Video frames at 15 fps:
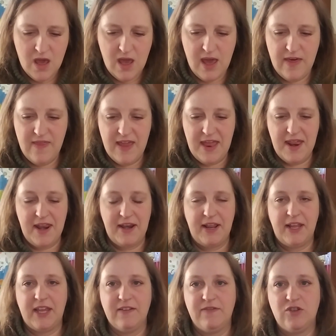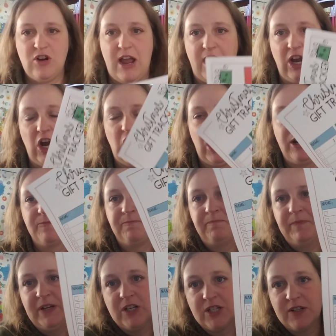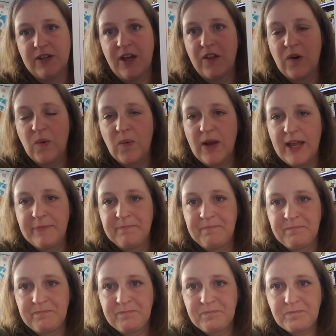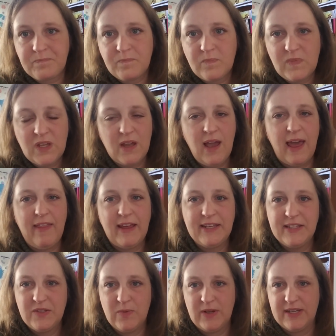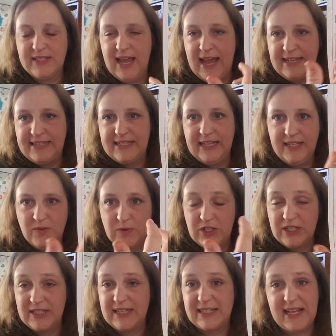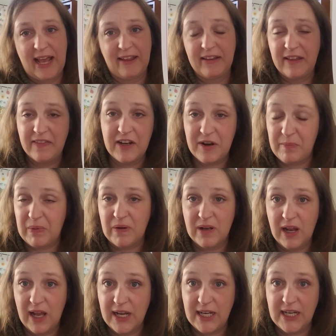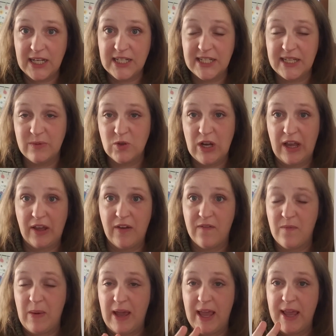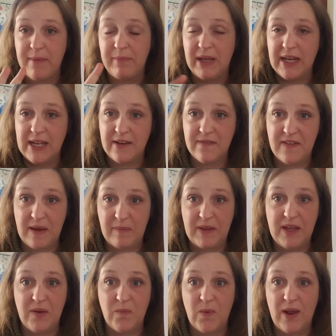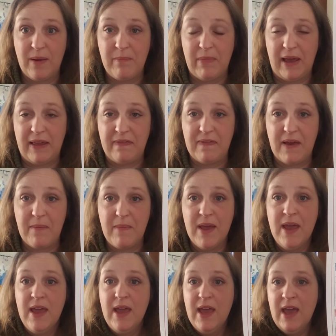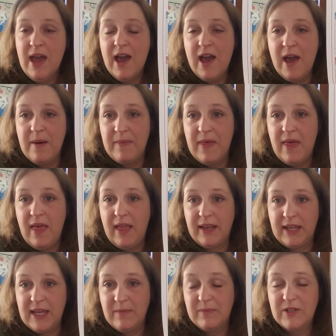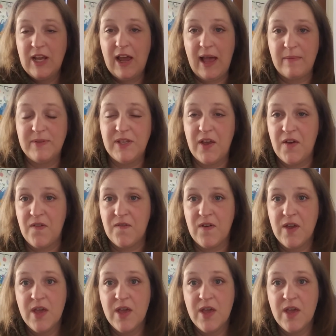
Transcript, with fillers: And then gift tracker, here's another one. I like this one because it had six, which is exactly the number that I need to keep track of my immediate family and what I'm buying them um, and keep tabs of